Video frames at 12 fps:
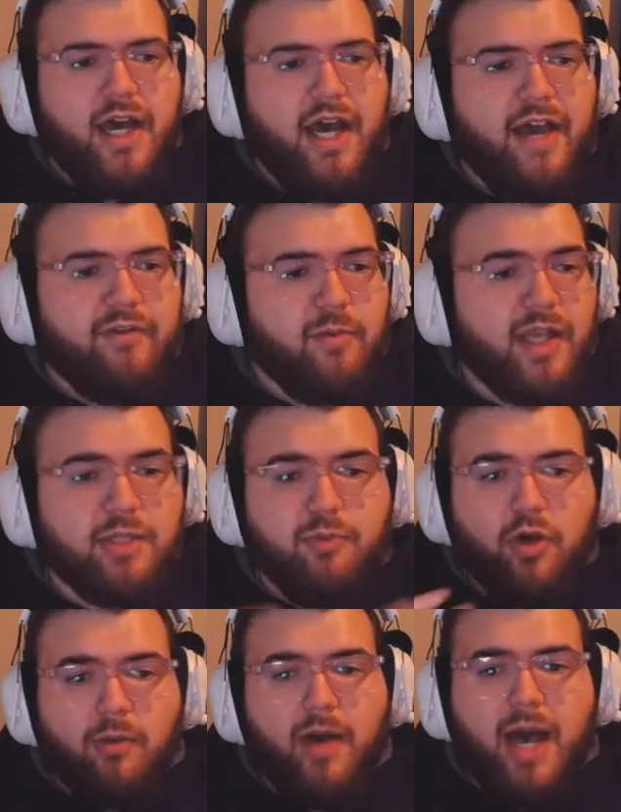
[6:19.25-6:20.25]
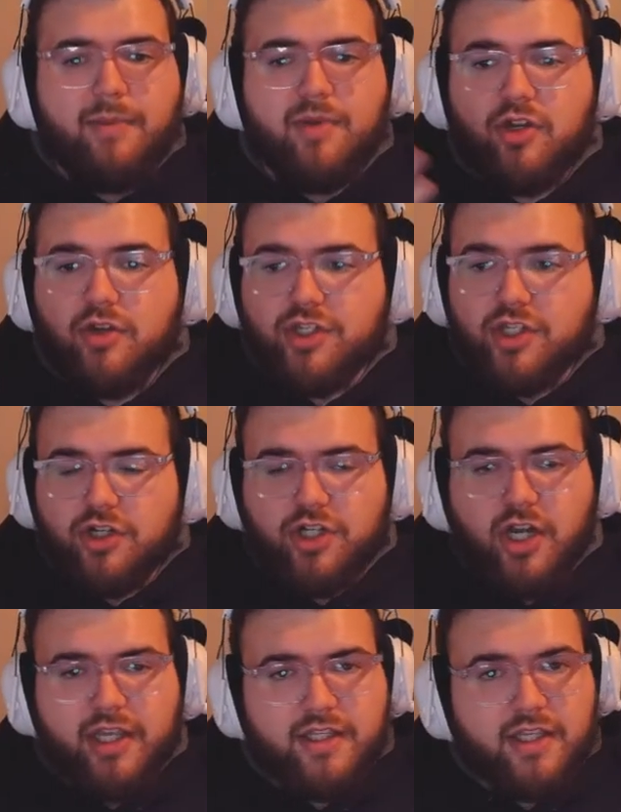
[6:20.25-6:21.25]
If you're about to pull a mob and you know a certain
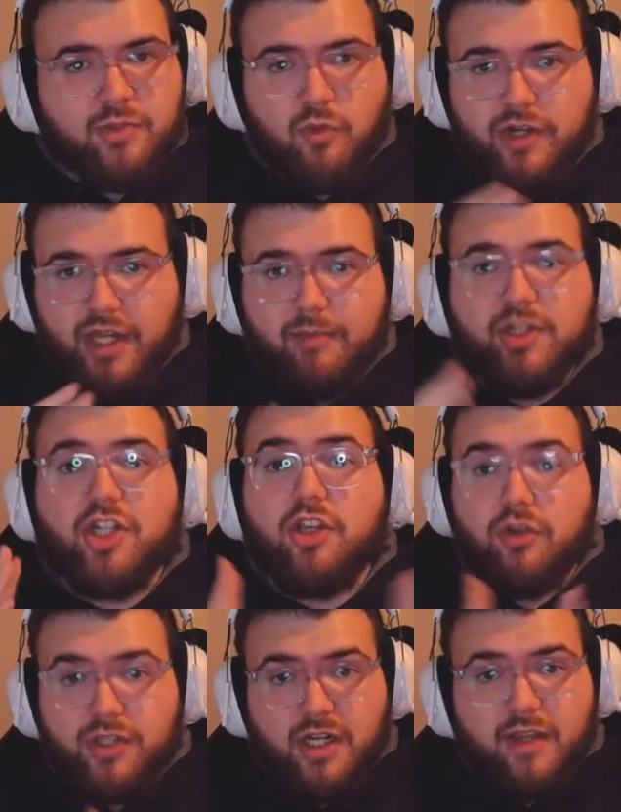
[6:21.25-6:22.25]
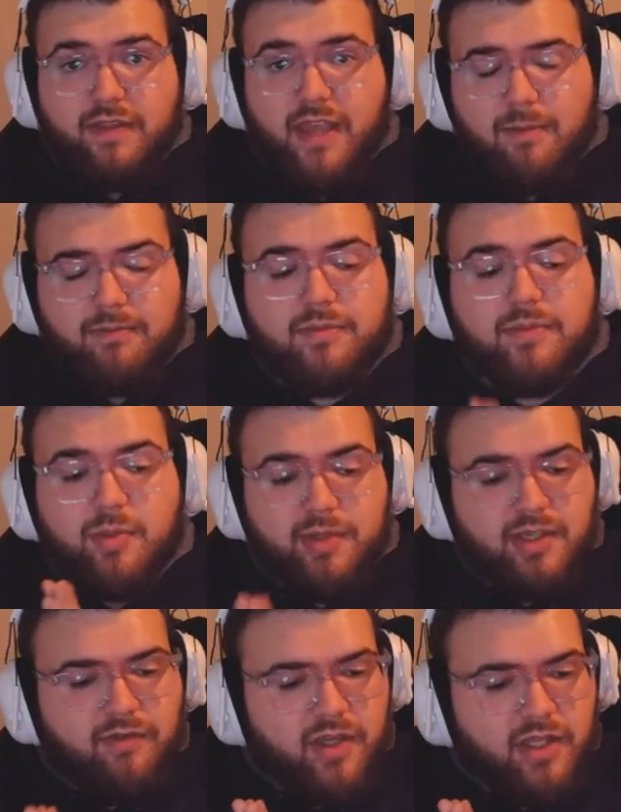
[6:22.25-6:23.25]
target does more damage, use it on them
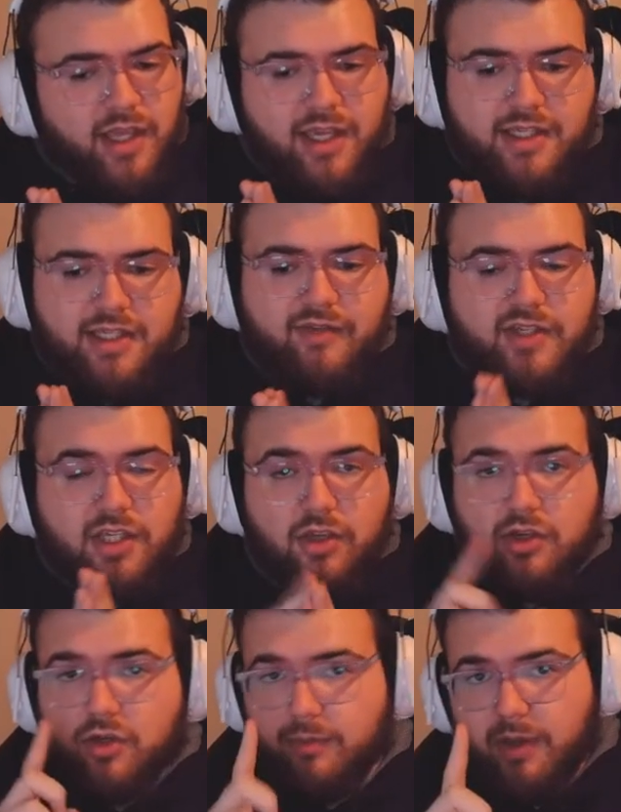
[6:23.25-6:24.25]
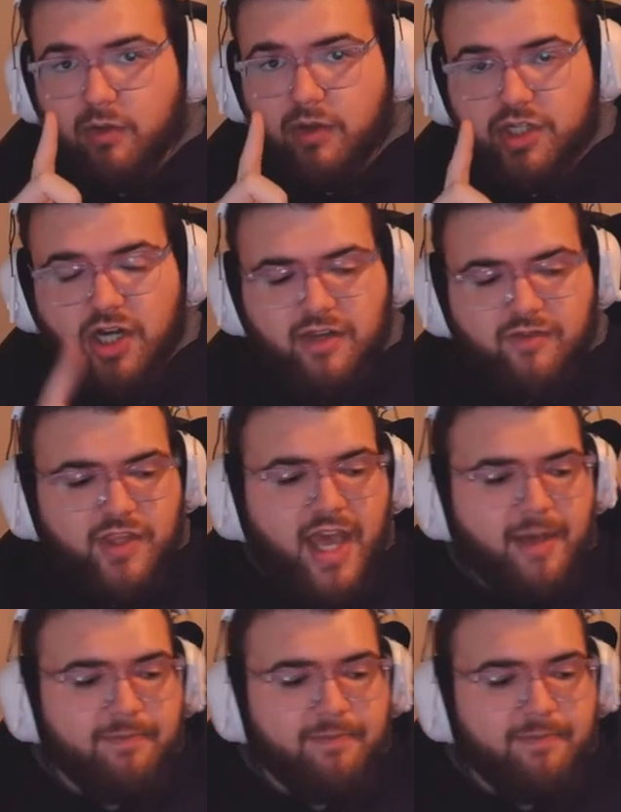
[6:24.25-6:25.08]
specifically, because obviously you can only pick one target for that.